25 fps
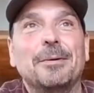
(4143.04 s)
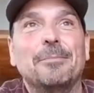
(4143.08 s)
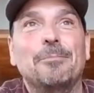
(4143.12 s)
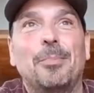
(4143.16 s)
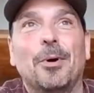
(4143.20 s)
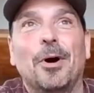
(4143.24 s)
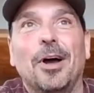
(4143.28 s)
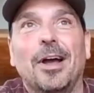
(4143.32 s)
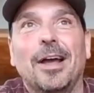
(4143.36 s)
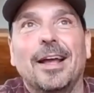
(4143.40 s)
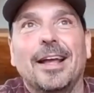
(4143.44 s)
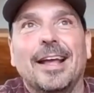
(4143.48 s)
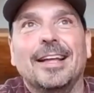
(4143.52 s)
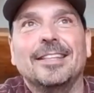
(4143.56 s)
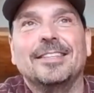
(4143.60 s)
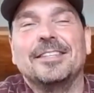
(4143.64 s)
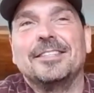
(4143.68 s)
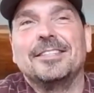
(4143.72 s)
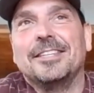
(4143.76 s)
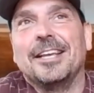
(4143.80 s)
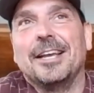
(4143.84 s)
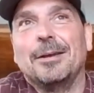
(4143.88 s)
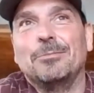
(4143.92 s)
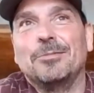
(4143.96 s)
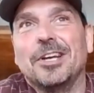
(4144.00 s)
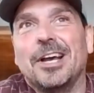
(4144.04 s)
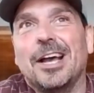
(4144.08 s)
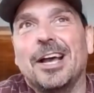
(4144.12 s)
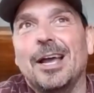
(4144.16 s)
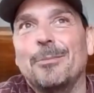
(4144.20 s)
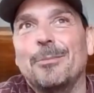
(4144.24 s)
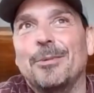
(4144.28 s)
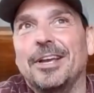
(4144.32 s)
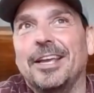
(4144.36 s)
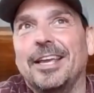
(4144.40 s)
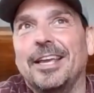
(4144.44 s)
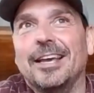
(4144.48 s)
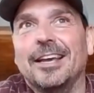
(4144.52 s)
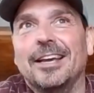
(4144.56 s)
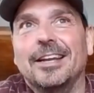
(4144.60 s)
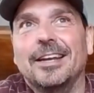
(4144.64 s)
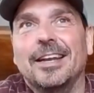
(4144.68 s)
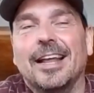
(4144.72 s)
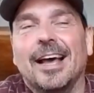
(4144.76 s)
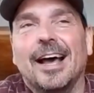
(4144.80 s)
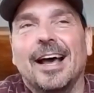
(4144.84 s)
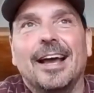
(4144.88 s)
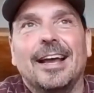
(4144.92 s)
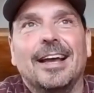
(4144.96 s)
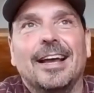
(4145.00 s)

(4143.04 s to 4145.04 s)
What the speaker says: But at the same time, again,